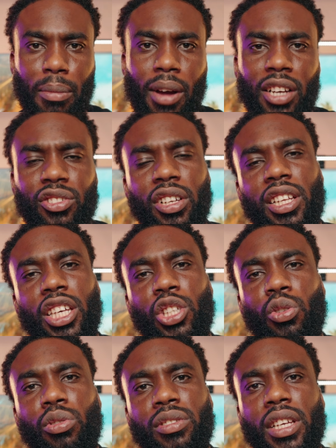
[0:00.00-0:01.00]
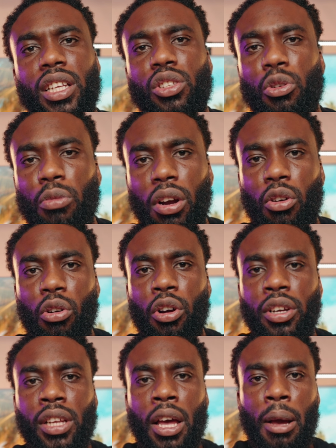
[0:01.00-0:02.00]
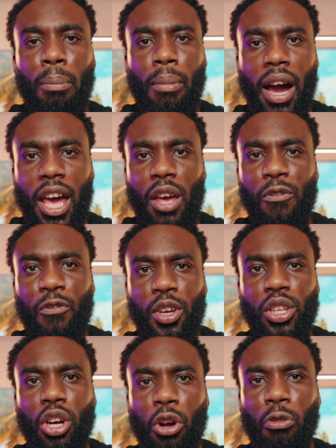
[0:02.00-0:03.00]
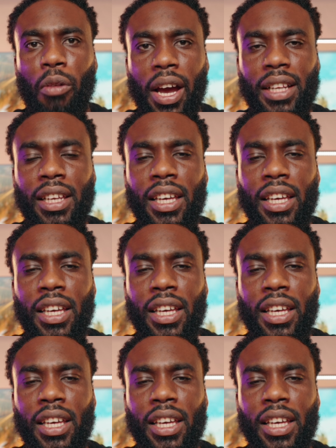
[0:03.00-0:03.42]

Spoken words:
I'm actually using to record my video right